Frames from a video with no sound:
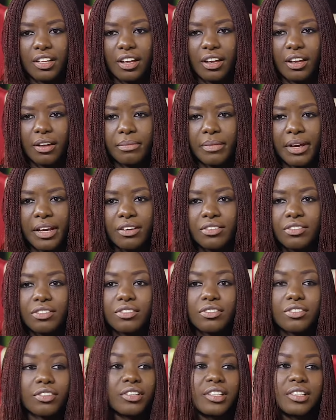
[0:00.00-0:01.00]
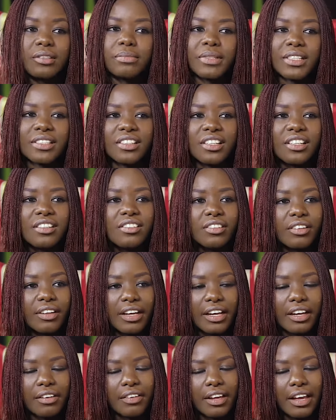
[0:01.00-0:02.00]
I also studied business, so I
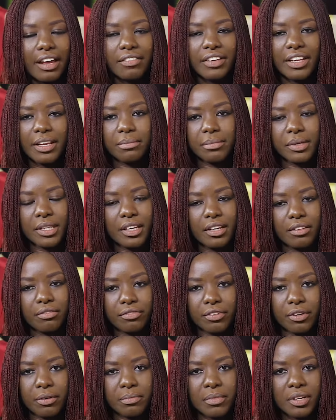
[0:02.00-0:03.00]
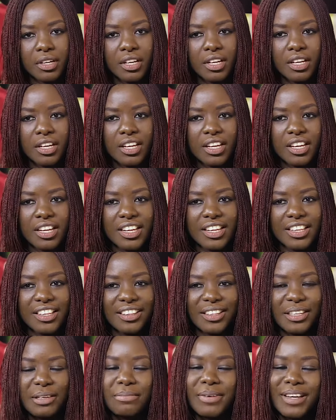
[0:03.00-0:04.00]
have an MBA from
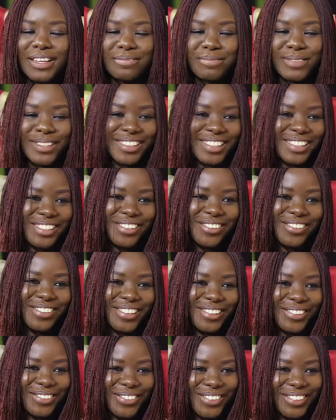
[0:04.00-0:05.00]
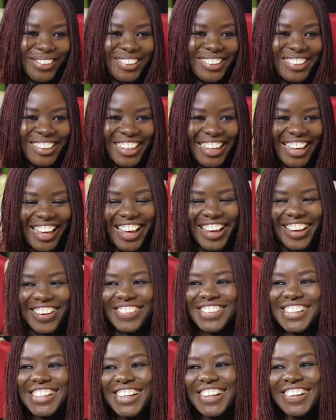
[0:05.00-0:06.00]
the best business school in the world.
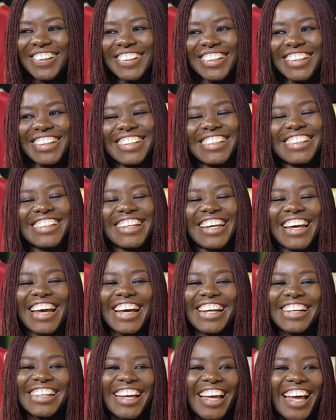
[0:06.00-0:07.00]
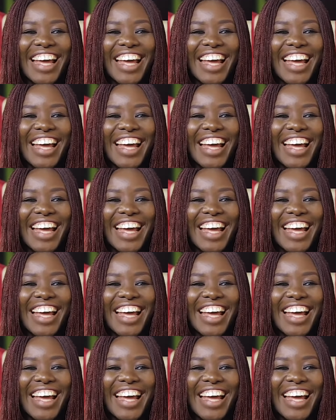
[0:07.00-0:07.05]
It's called INSEAD.